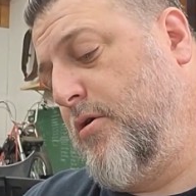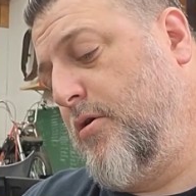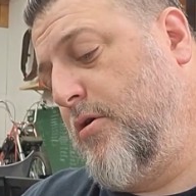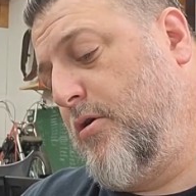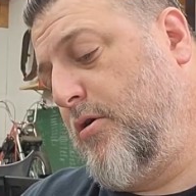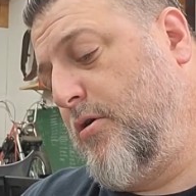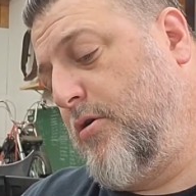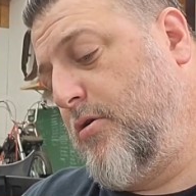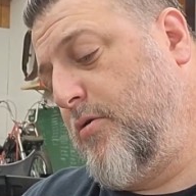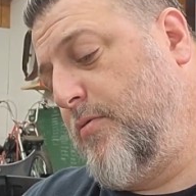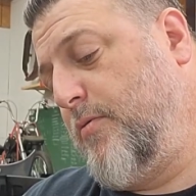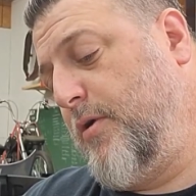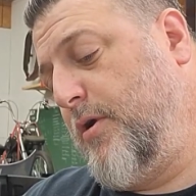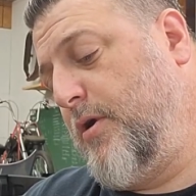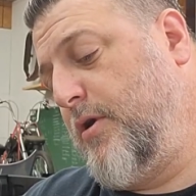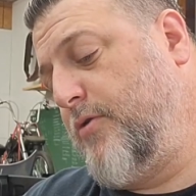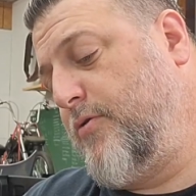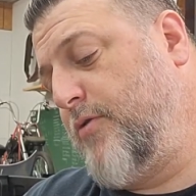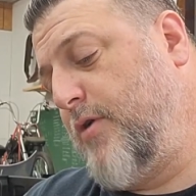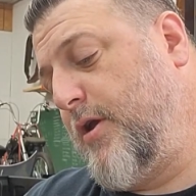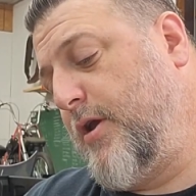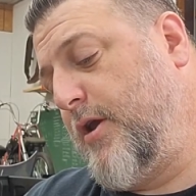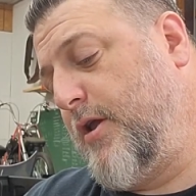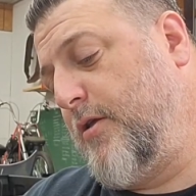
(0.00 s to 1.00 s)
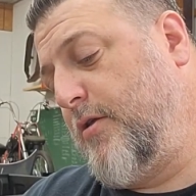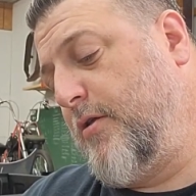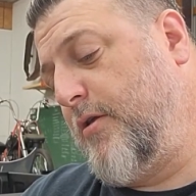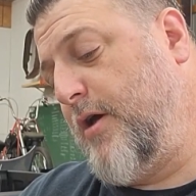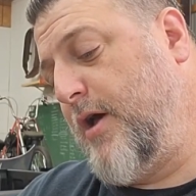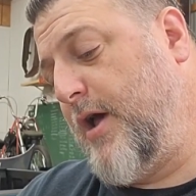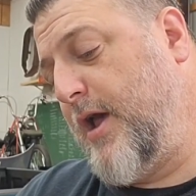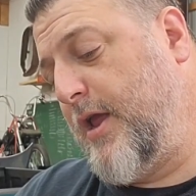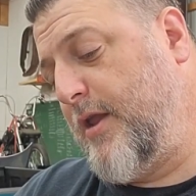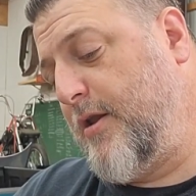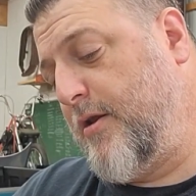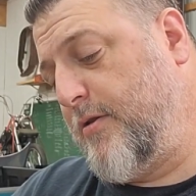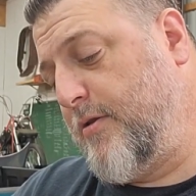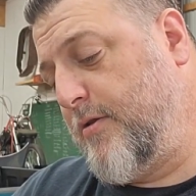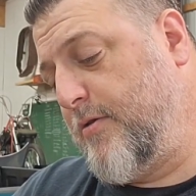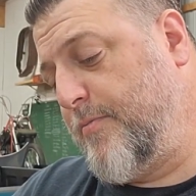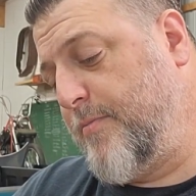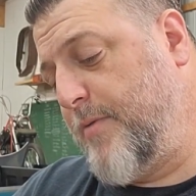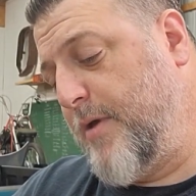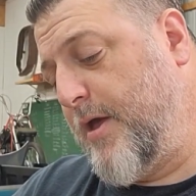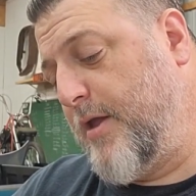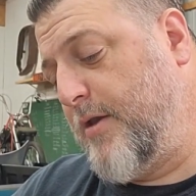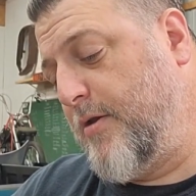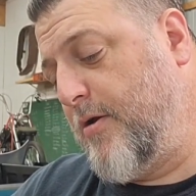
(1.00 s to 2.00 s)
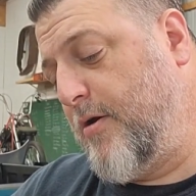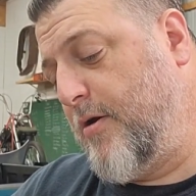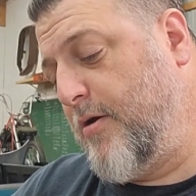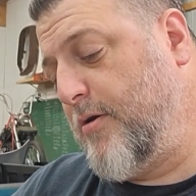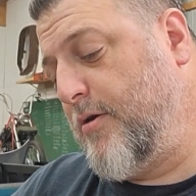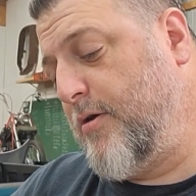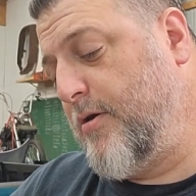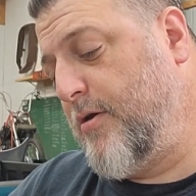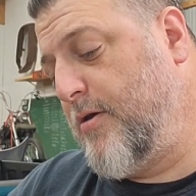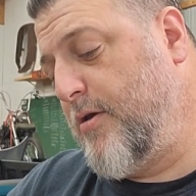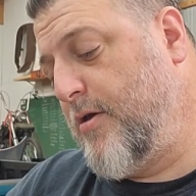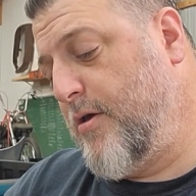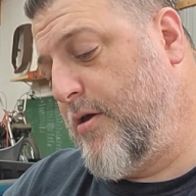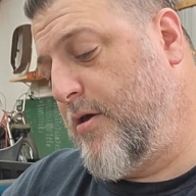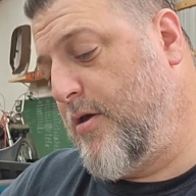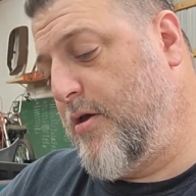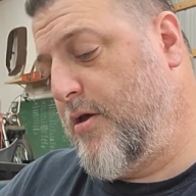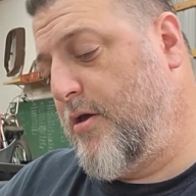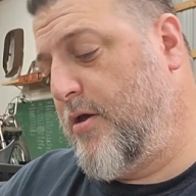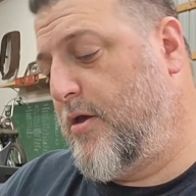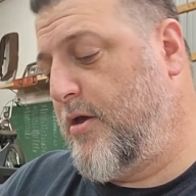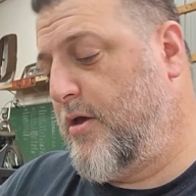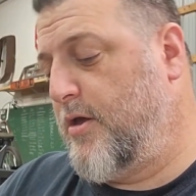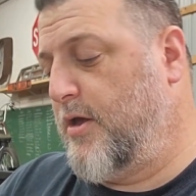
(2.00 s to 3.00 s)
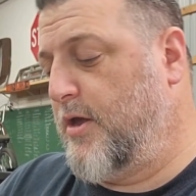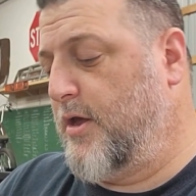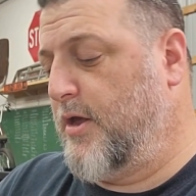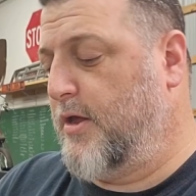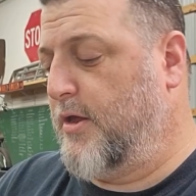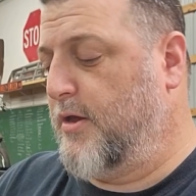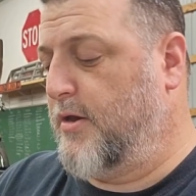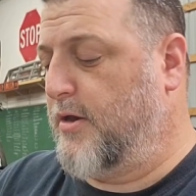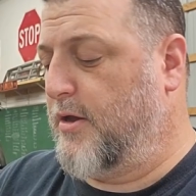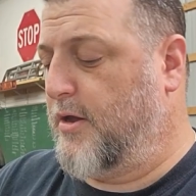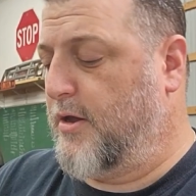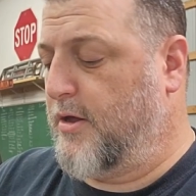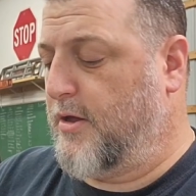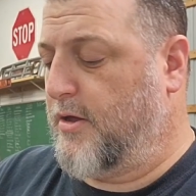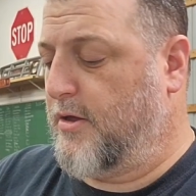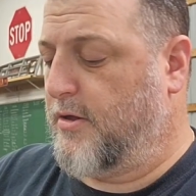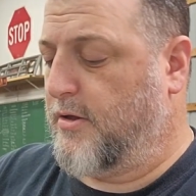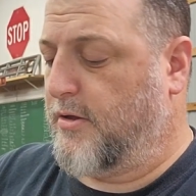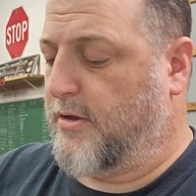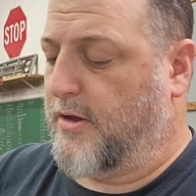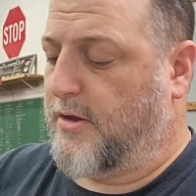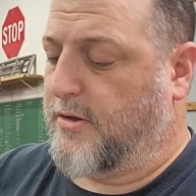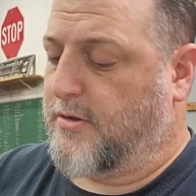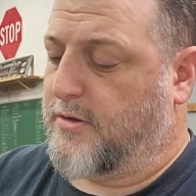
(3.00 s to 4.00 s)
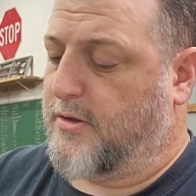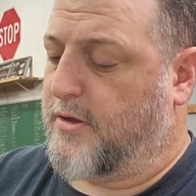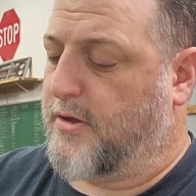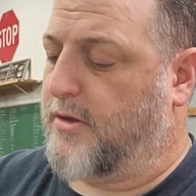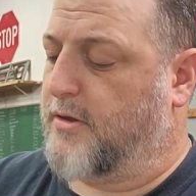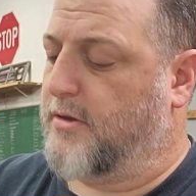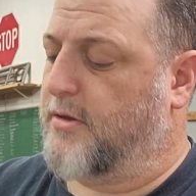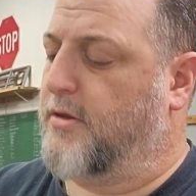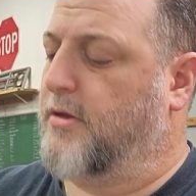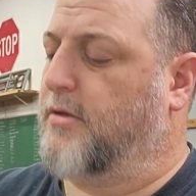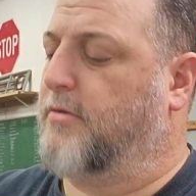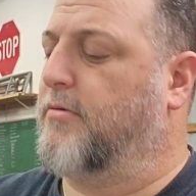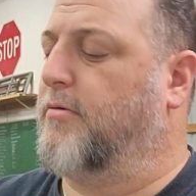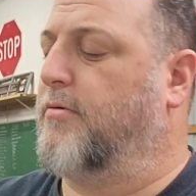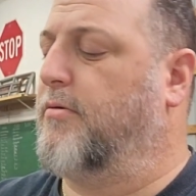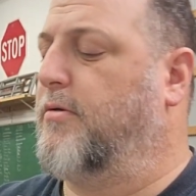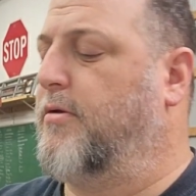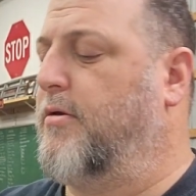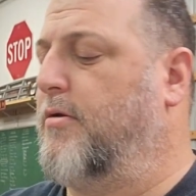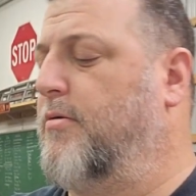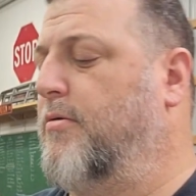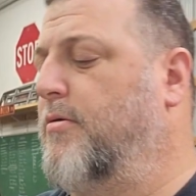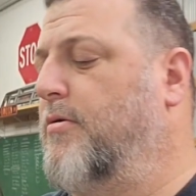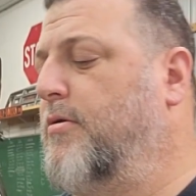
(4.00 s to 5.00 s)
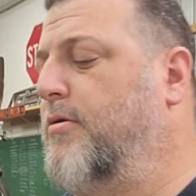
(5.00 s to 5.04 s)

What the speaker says: Because we're going to try and get a little height on this bad dog. And that's it. That's what we're doing.